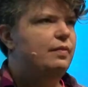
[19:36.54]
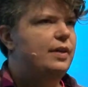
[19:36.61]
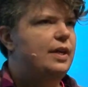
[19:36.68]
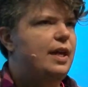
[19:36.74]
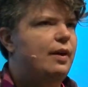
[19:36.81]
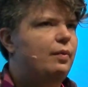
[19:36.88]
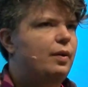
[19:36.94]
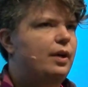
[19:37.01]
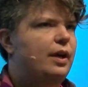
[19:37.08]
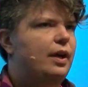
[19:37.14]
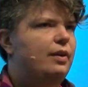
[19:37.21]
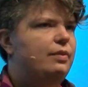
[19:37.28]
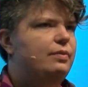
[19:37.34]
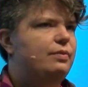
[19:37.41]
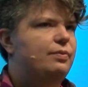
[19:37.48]
of a network
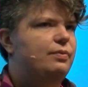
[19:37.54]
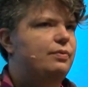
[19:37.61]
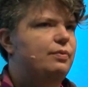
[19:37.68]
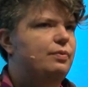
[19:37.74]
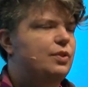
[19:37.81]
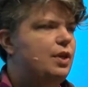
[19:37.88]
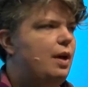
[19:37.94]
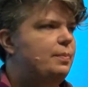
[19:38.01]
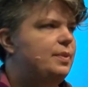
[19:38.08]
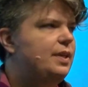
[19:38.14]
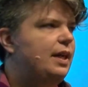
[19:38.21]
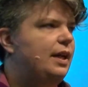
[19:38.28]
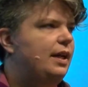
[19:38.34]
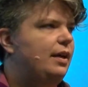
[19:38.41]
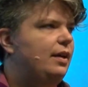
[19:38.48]
of shops
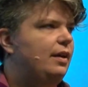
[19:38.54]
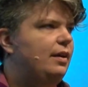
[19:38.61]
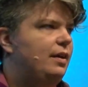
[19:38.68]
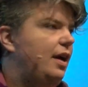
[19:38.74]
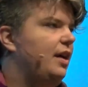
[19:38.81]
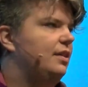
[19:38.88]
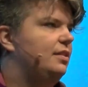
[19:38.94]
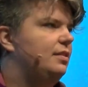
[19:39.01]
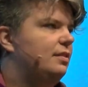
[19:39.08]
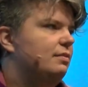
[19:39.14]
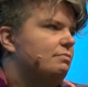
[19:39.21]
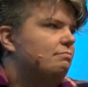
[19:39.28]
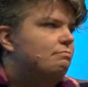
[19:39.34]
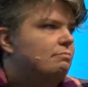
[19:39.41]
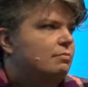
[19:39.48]
like us,
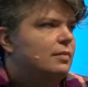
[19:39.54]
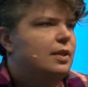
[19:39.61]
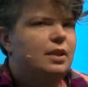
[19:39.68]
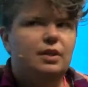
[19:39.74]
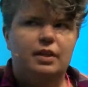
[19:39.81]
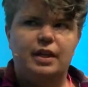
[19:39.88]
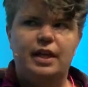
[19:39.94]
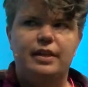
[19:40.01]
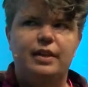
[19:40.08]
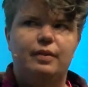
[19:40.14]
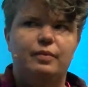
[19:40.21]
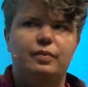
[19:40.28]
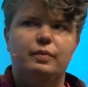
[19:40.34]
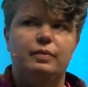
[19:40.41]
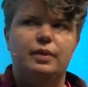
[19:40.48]
and
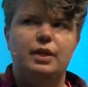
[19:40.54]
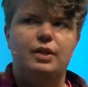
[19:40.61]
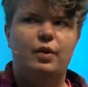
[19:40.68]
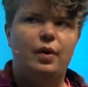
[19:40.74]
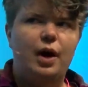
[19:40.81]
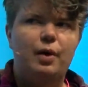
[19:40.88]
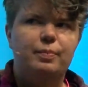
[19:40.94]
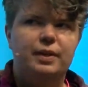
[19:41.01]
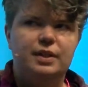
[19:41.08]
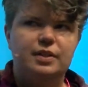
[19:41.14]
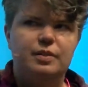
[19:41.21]
that, you know, helping